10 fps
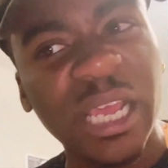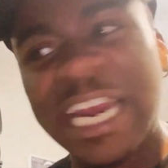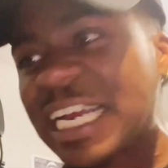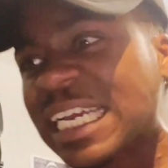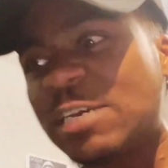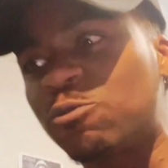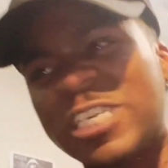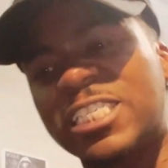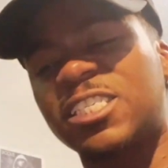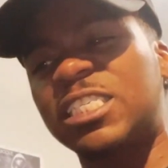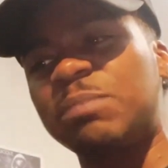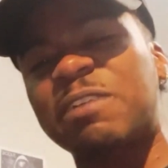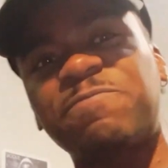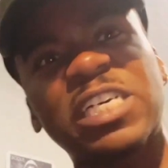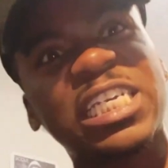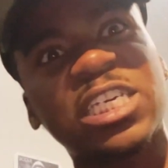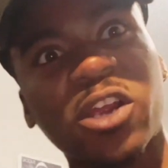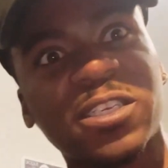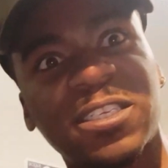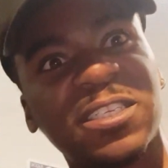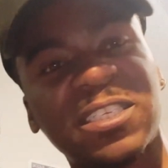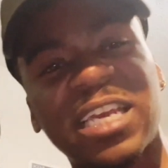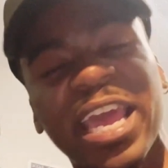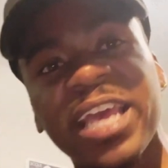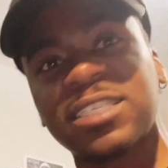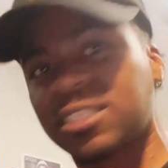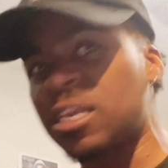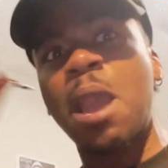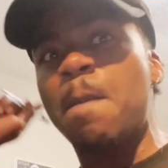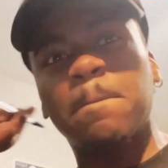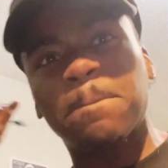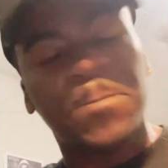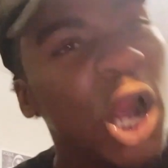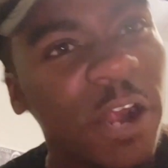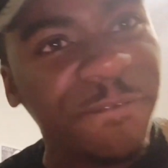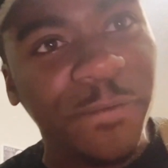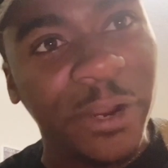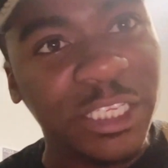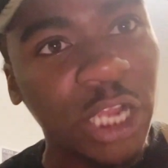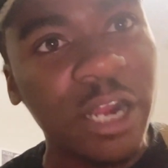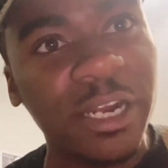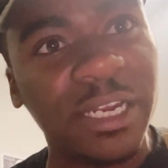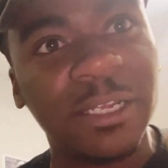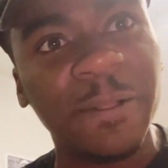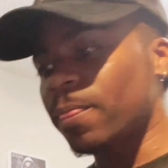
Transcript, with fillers: And I can't wait to see my fucking narcissistic ex burn for eternity.